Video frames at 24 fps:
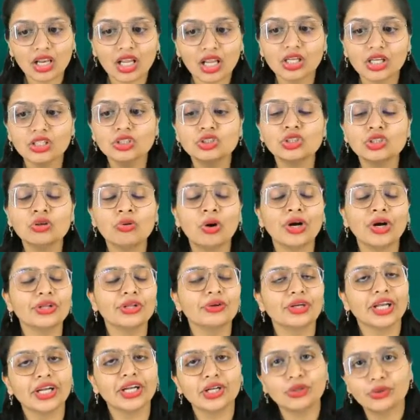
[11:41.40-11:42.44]
So what you
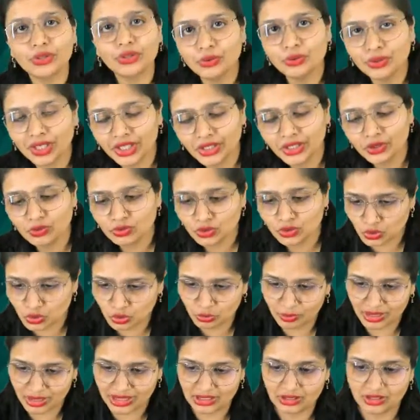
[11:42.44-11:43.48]
can do, you can use two
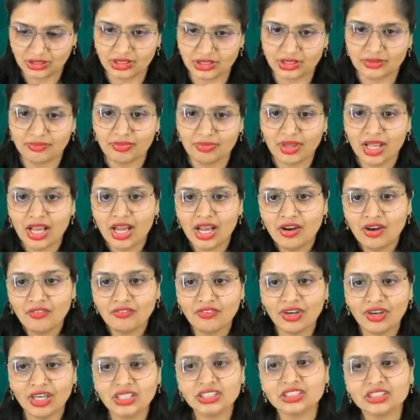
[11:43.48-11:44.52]
methods.
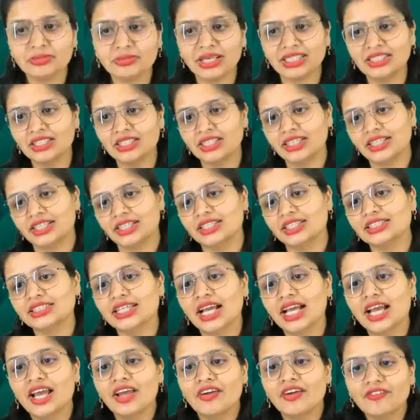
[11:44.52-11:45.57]
First method is
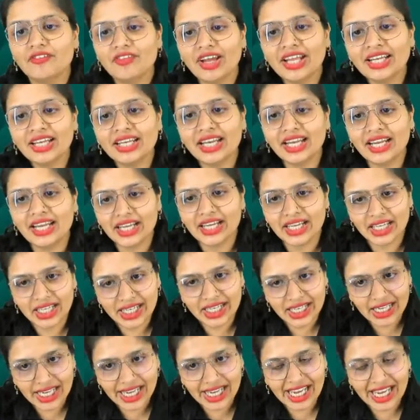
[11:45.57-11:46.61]
when
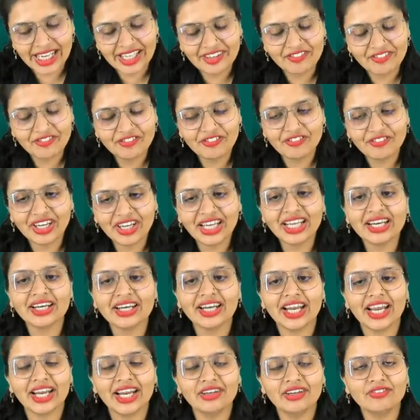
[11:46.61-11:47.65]
every
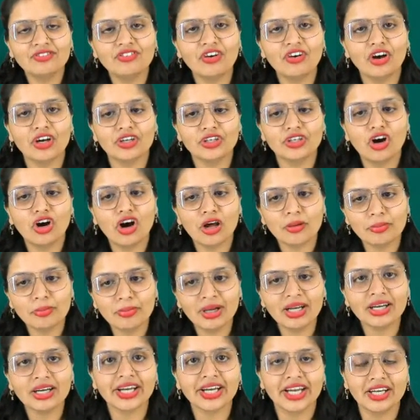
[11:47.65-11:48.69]
rainfall,
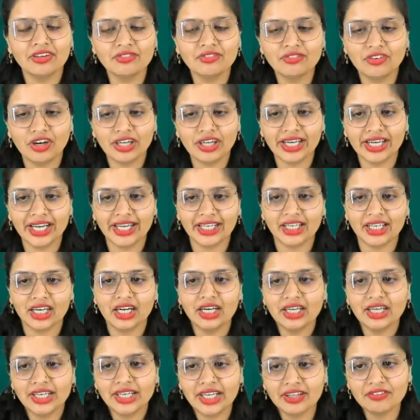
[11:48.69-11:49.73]
normal rainfall
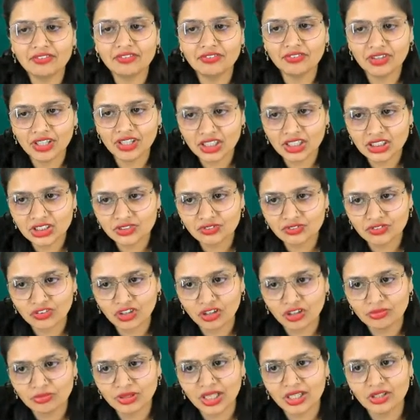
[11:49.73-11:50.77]
data differs
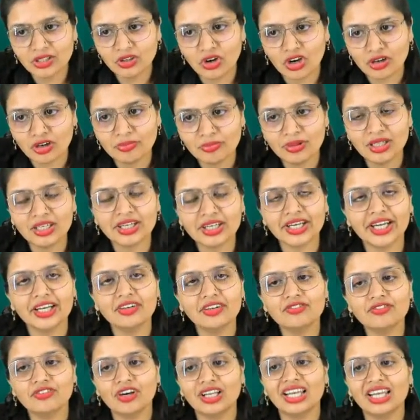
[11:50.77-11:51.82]
from the normal
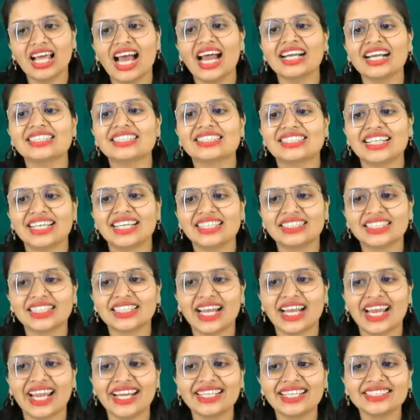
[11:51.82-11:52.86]
rainfall at station
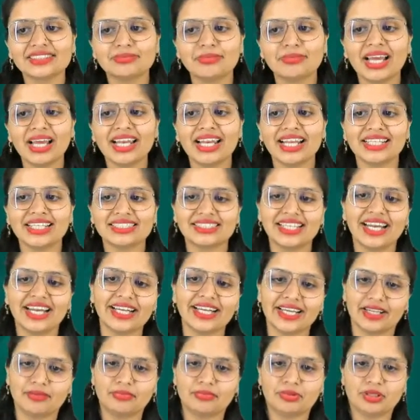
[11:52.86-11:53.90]
X by less than
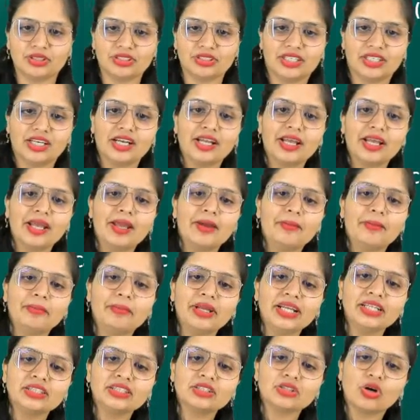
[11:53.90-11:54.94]
10%.
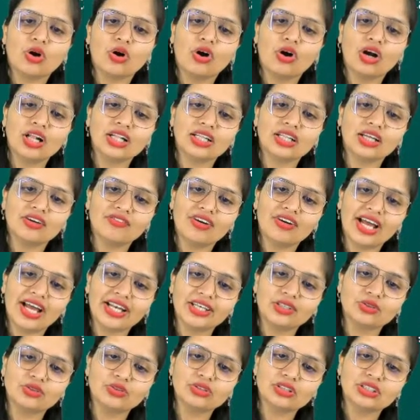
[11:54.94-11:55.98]
Means all the
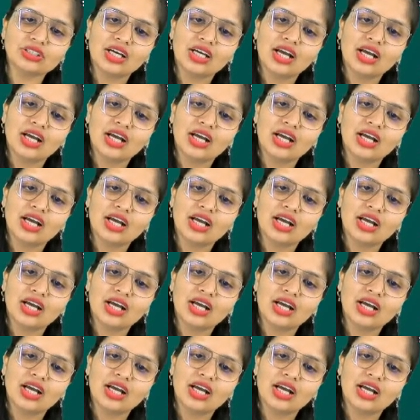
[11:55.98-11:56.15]
values